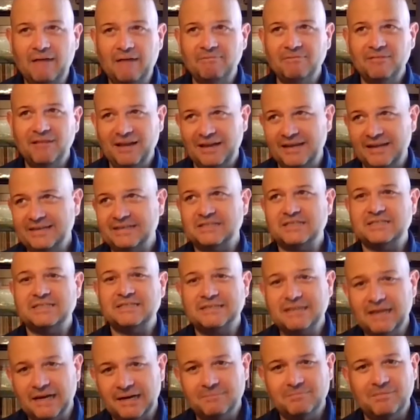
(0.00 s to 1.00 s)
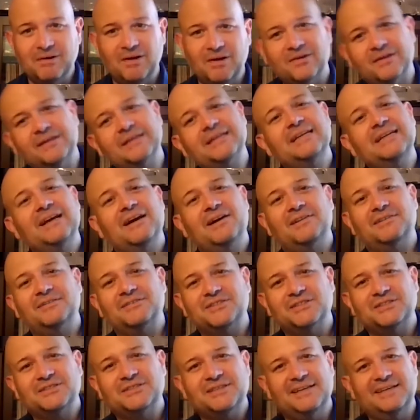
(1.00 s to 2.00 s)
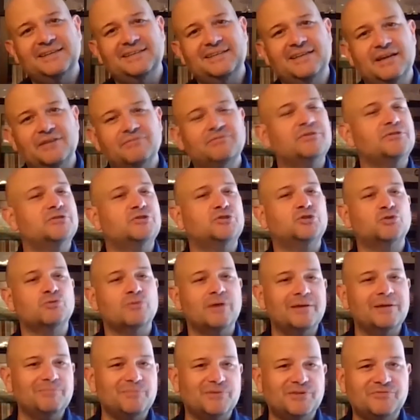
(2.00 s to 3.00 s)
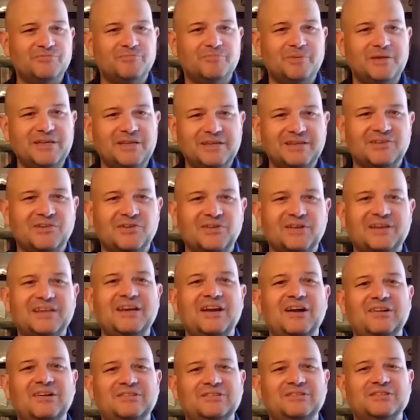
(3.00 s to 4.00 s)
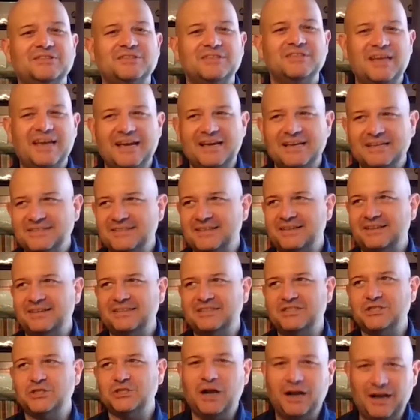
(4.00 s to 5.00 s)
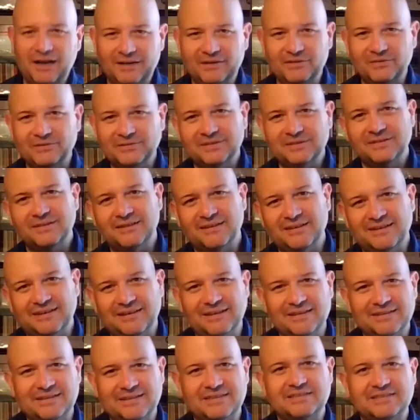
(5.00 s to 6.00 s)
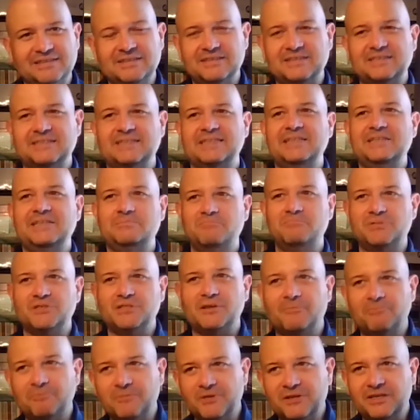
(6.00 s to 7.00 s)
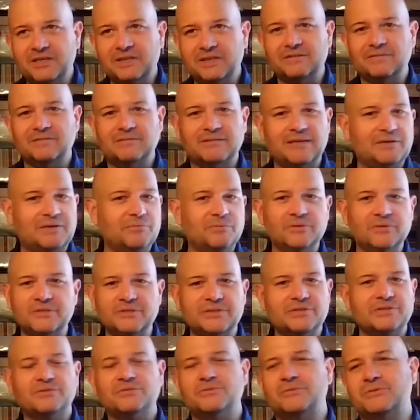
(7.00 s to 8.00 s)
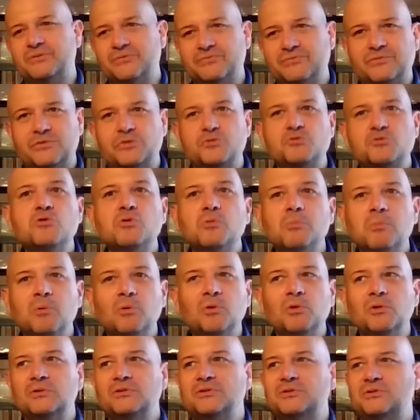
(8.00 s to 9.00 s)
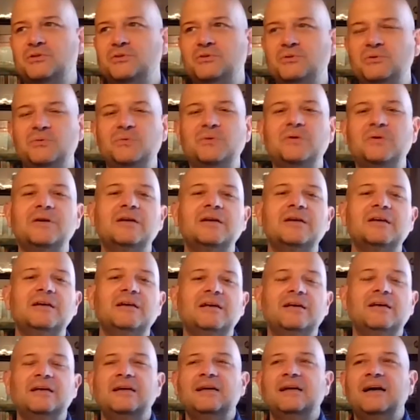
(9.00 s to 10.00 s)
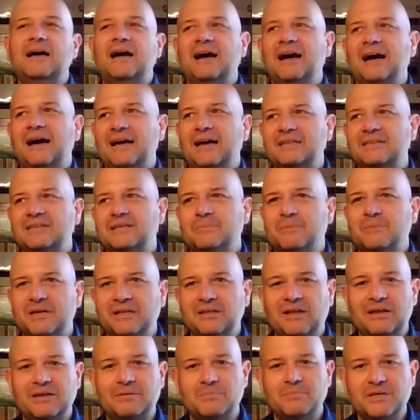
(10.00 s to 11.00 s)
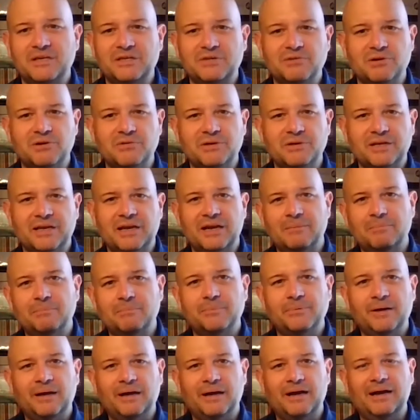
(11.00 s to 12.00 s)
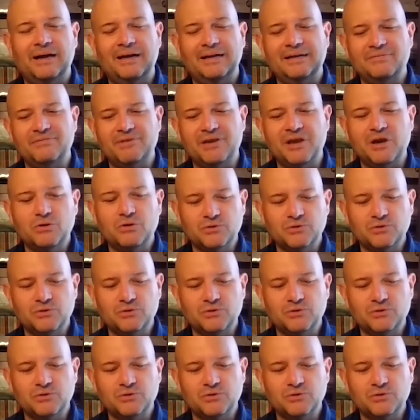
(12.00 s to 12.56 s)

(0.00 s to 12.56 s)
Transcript: unlike some archaeologists, I never dreamt of being an archaeologist as a child. Uh, that seemed something that was sort of doable to uh, somebody like me growing up uh, in the